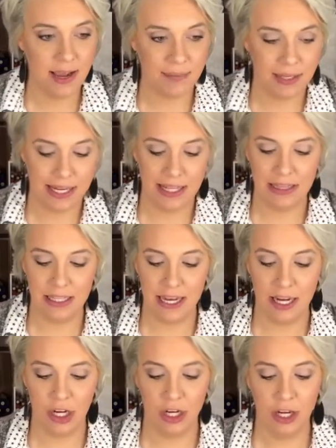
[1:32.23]
I'm gonna
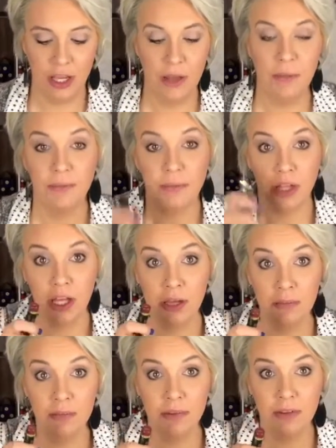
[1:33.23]
layer
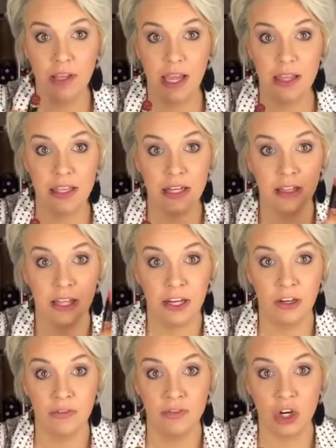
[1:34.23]
Plum, and then a
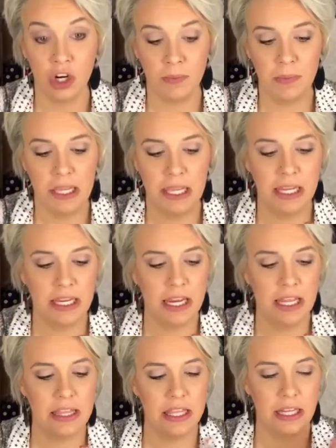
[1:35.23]
layer of dark pink,
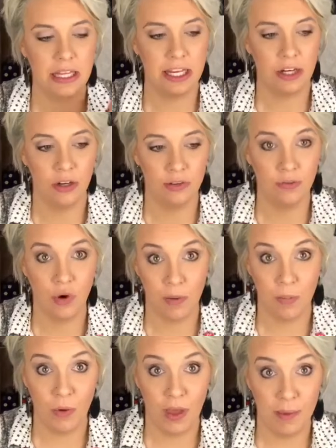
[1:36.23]
and then a layer of
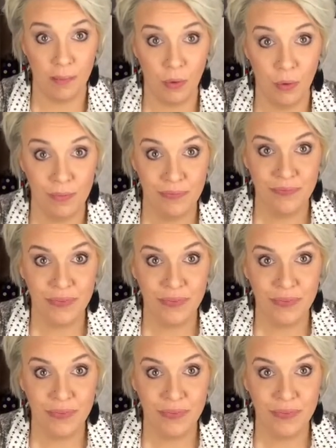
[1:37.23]
caramel apple.